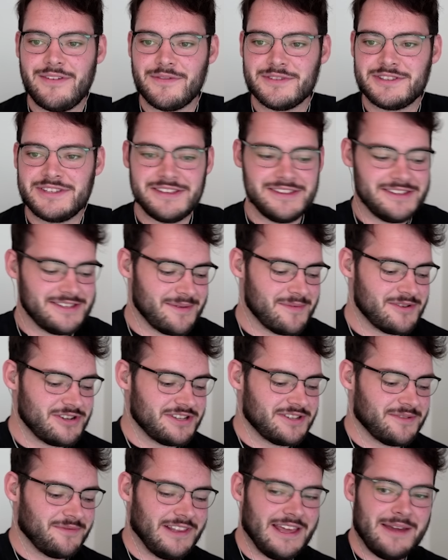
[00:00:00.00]
Have you ever seen these
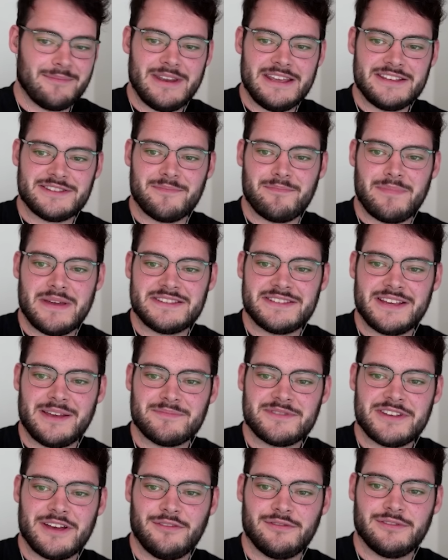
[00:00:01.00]
images of Liam Neeson pissing
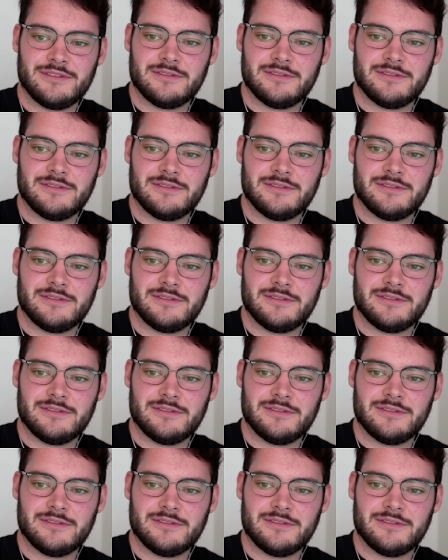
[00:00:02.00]
himself?